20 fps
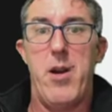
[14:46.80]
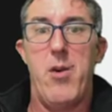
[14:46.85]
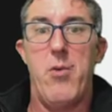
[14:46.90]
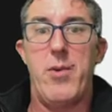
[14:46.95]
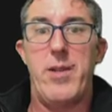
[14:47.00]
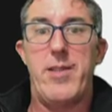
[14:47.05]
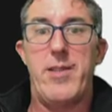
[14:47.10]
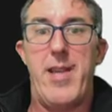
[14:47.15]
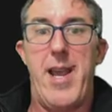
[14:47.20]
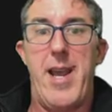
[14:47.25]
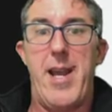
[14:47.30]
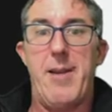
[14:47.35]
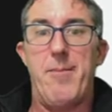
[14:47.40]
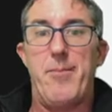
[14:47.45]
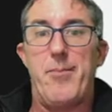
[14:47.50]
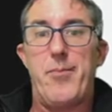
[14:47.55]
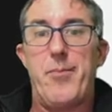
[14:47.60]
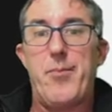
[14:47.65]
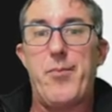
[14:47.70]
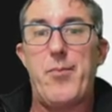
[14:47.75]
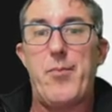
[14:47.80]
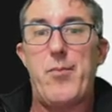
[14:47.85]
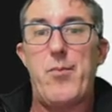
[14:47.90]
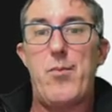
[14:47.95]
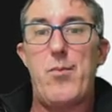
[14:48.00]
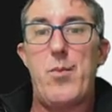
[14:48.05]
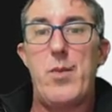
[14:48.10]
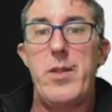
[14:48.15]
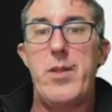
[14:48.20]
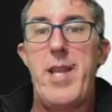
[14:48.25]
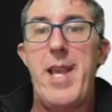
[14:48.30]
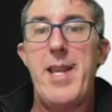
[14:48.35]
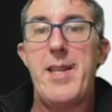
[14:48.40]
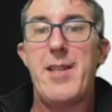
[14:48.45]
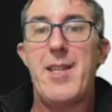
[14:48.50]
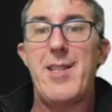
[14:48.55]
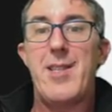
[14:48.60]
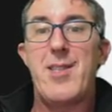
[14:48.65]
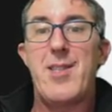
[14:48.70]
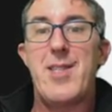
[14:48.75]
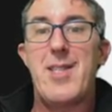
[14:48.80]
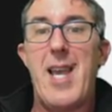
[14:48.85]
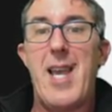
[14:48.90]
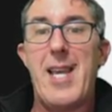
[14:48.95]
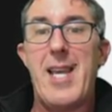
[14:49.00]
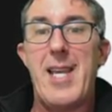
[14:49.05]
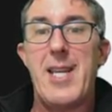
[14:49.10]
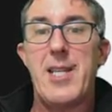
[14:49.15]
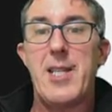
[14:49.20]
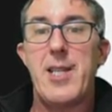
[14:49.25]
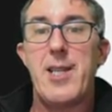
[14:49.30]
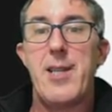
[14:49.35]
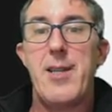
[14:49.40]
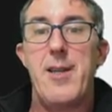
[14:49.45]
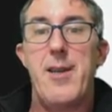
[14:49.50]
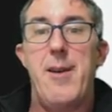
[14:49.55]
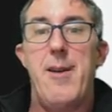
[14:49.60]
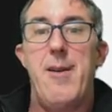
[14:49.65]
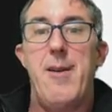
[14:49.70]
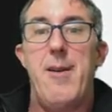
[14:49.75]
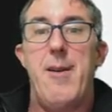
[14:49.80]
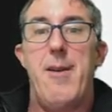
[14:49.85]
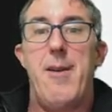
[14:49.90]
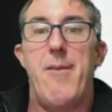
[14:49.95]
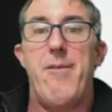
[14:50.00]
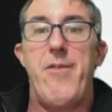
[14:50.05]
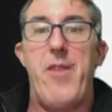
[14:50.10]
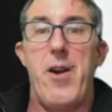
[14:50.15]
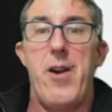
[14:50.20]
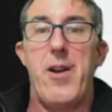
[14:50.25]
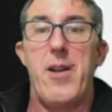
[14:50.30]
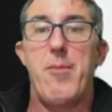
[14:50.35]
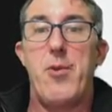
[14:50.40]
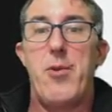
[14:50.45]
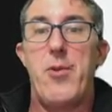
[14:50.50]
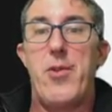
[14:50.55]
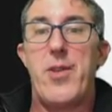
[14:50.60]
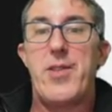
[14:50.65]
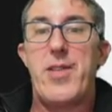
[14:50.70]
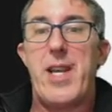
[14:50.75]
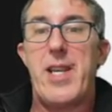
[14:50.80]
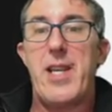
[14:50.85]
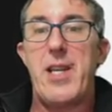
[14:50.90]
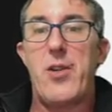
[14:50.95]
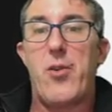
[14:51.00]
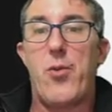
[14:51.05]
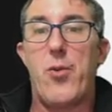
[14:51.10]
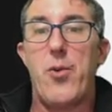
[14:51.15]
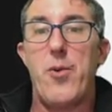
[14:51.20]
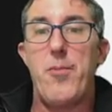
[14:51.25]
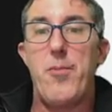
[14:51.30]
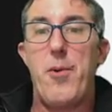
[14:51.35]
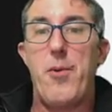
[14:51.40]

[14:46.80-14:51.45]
are we saying, take the second variable, the second group,